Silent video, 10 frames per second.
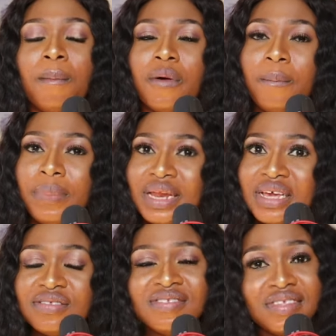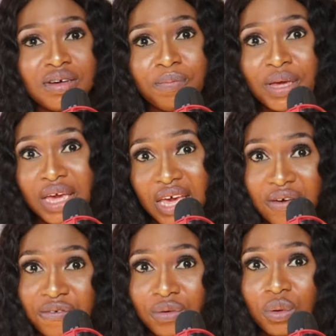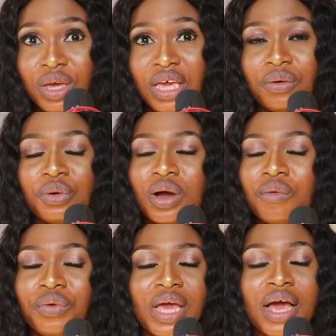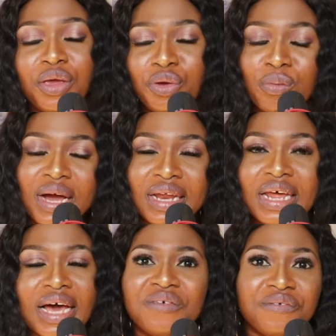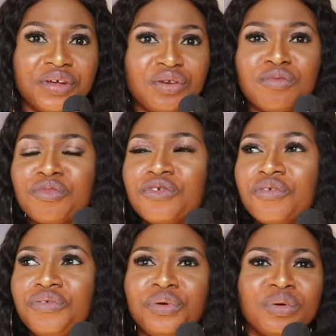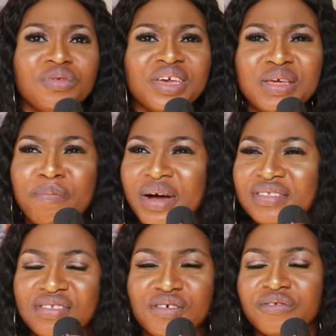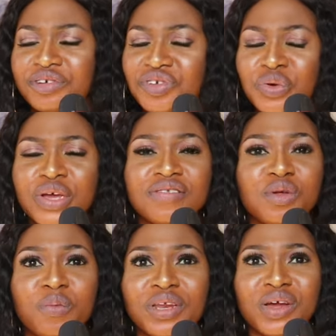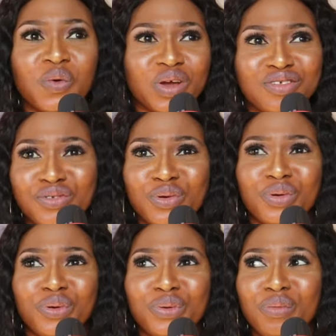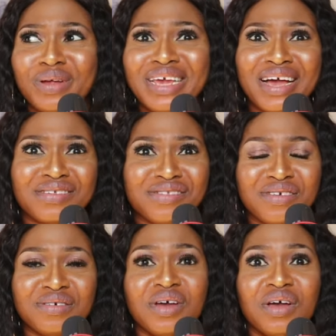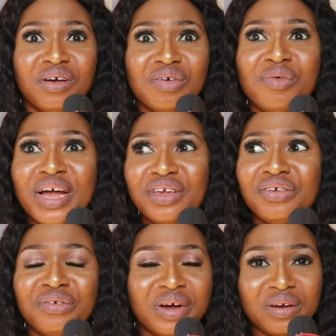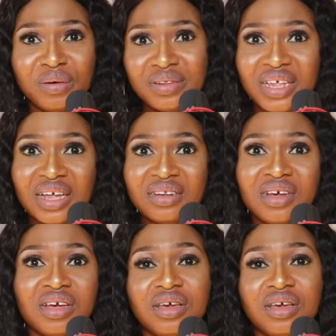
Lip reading: But please still be careful, okay? We are human, you are free to move. You go to any party of your choice. Nobody question you. Nobody ask you, who are you and all that.